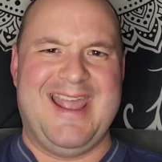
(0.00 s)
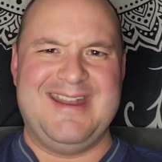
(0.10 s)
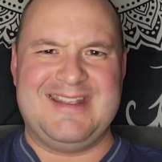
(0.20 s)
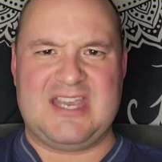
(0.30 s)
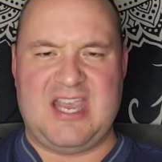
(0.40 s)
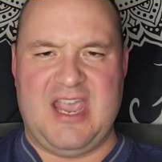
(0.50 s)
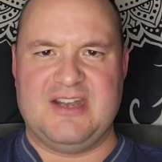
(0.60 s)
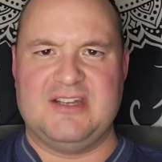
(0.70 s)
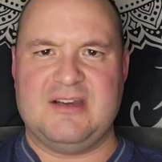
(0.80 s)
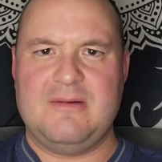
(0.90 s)
and in
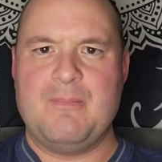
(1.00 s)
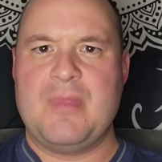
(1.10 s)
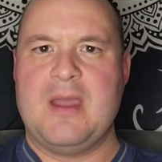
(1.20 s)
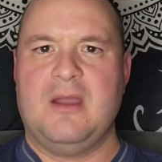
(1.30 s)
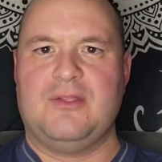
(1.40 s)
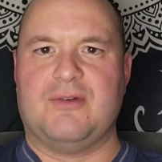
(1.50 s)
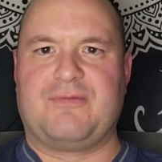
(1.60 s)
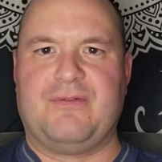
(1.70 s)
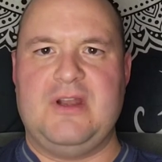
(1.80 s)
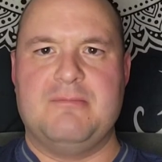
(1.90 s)
Canada,
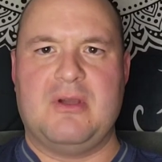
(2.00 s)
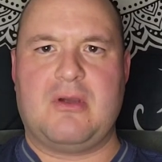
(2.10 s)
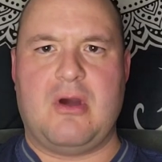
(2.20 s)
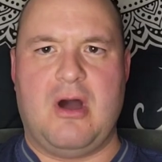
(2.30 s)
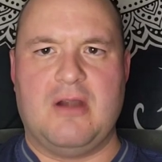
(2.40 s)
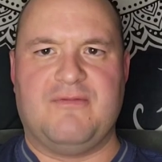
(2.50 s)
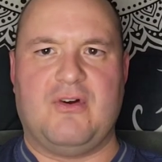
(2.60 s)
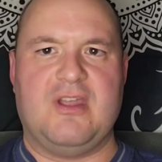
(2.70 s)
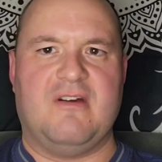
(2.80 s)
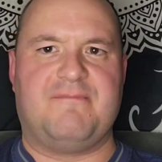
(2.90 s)
the freedom
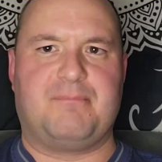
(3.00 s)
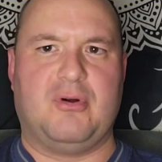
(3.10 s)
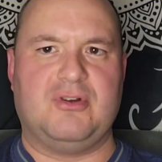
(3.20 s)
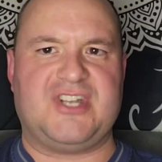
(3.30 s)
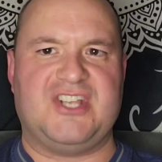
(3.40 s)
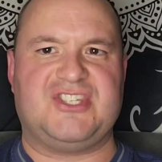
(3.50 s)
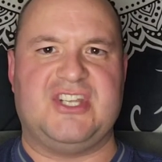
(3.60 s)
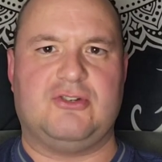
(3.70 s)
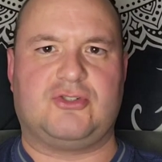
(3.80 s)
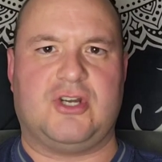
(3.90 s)
convoy of
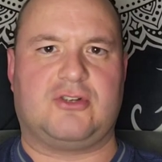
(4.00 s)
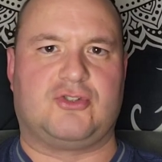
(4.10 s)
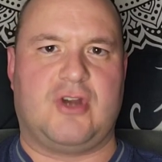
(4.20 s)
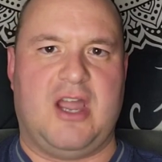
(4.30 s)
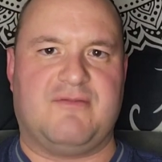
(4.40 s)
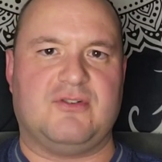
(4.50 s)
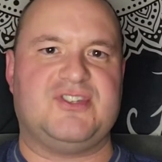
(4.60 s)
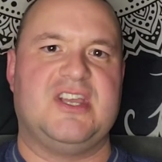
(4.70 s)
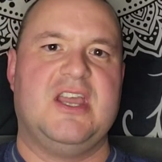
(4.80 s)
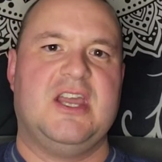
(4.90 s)
protesting truck
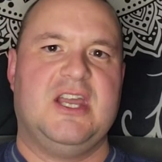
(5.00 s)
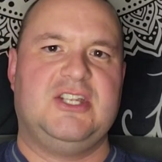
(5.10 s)
drivers